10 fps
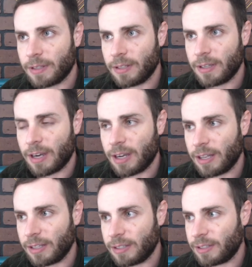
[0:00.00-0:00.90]

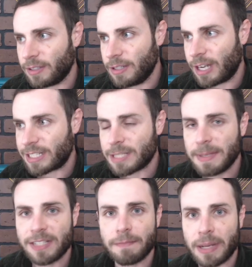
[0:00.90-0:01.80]

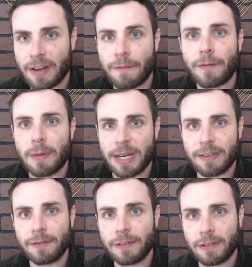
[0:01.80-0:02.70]
dismissive, but
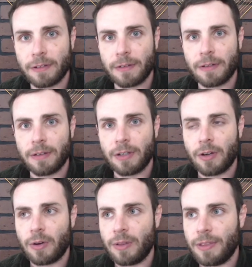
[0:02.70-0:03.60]
affirmative.
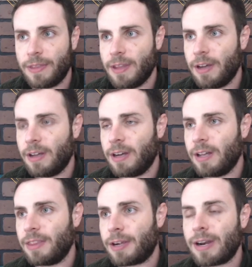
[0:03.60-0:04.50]

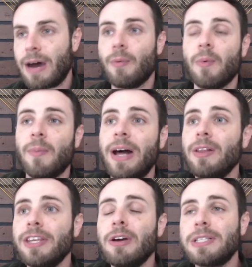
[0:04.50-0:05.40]
They're not,
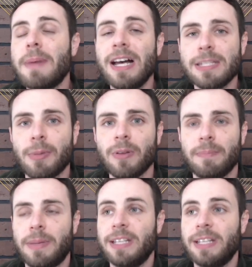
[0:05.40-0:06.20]
it's possible, but